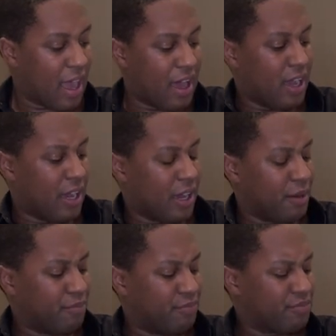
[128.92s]

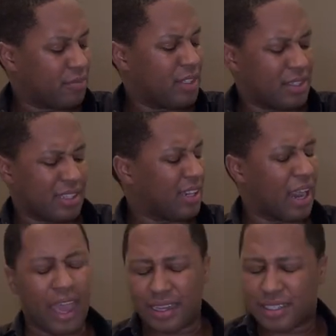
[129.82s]
um,
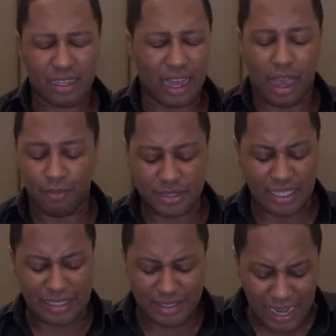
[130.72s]
like I'm
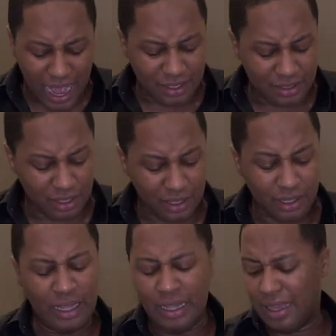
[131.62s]
seeing
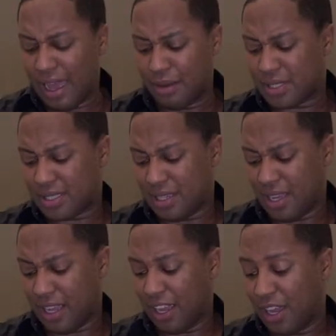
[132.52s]
Daniel, I'm
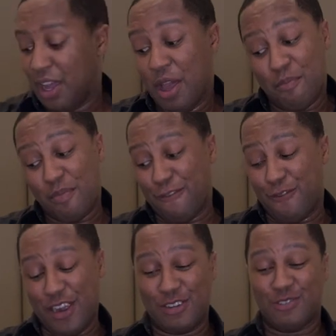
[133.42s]
seeing my
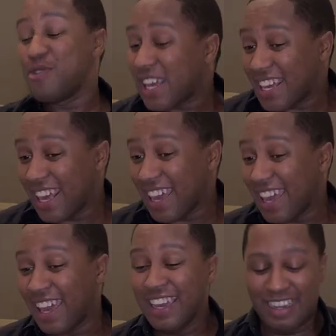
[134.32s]
friend
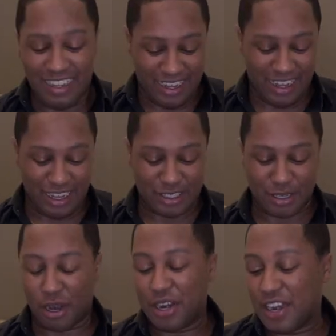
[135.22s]
Ricky uh,
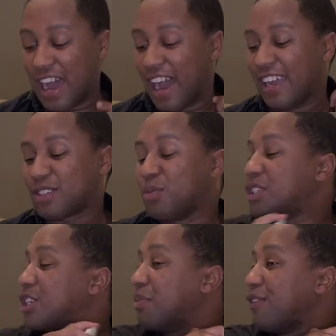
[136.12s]
tomorrow night,
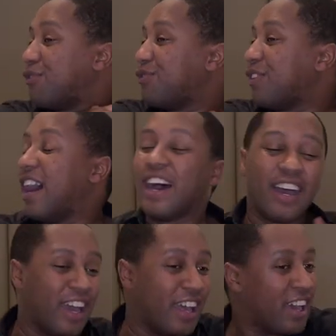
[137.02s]
which should be
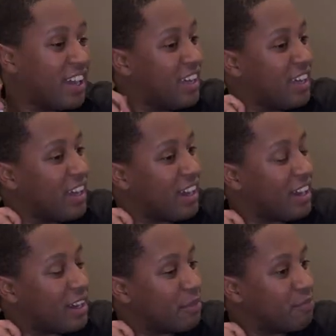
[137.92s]
fun.
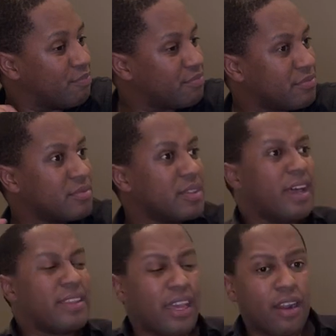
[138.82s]
Um,
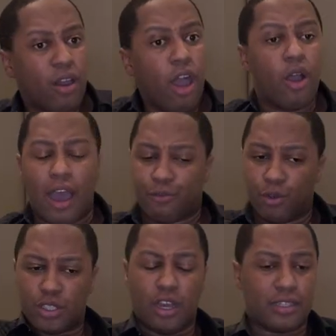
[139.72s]
and then, oh, I've
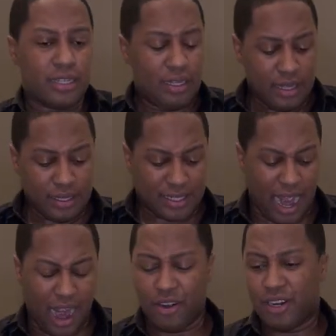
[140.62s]
also got
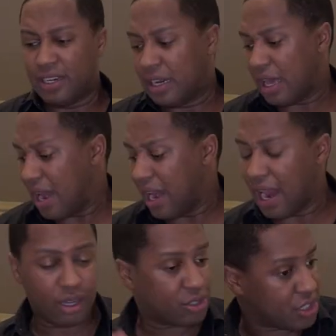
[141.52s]
Taryn
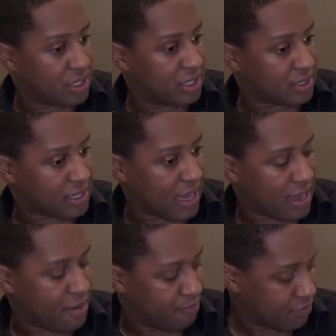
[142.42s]
Louch's
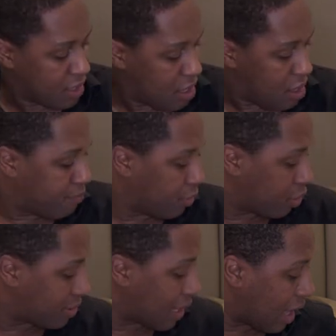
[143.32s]
um,
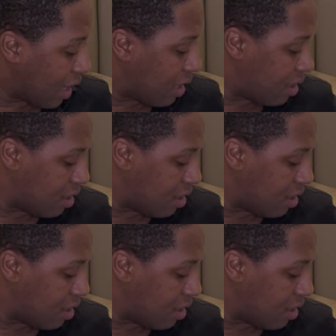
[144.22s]
birthday